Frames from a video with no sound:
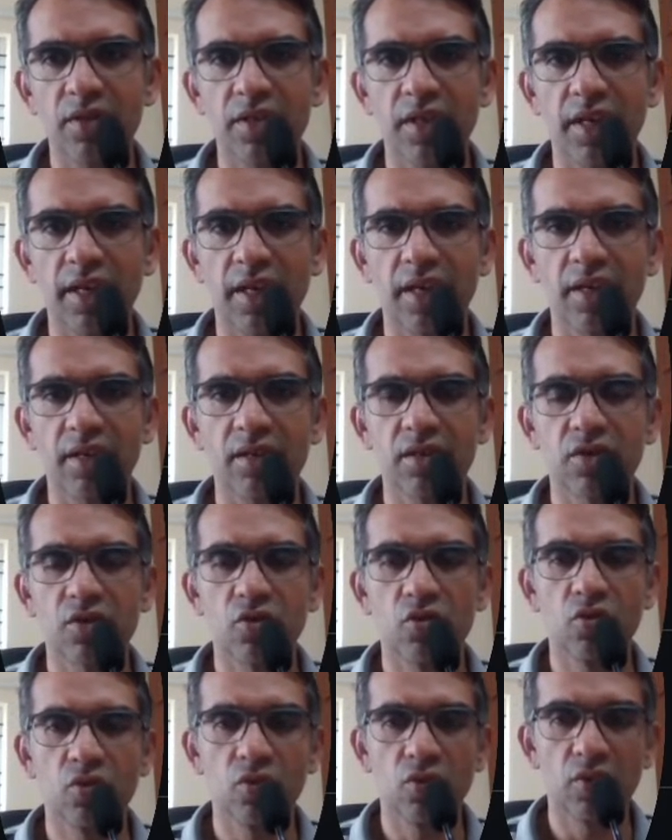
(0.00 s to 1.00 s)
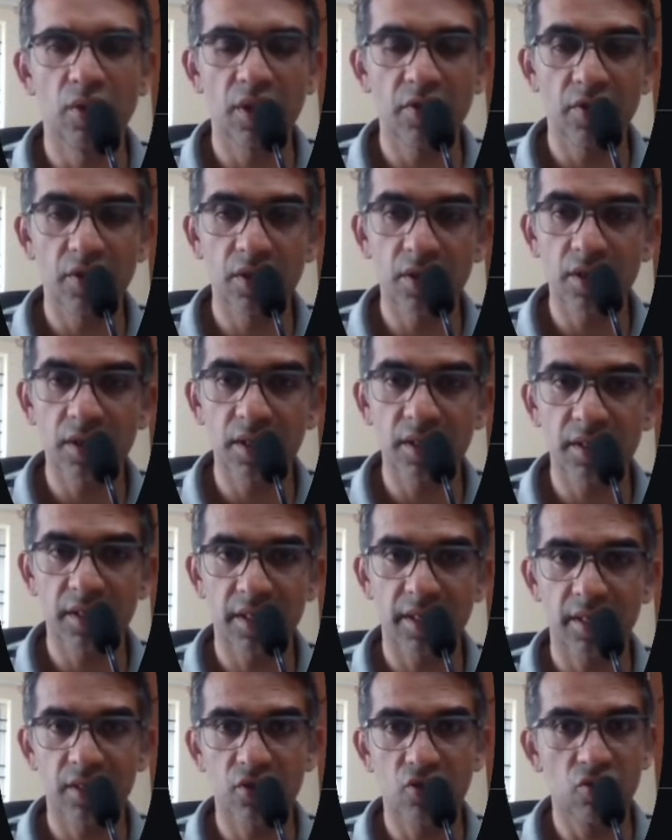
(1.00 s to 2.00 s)
seconds to even 30
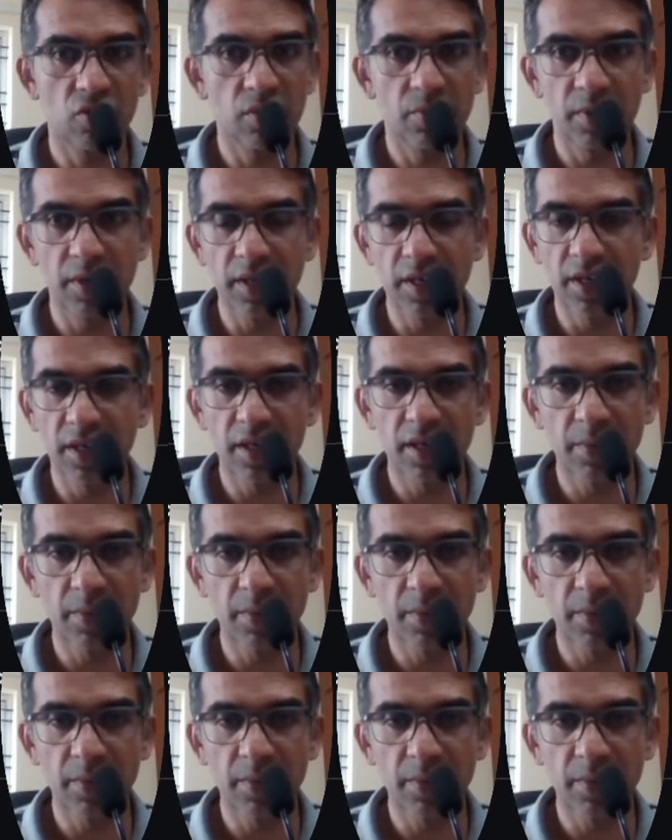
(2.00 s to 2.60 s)
seconds to a minute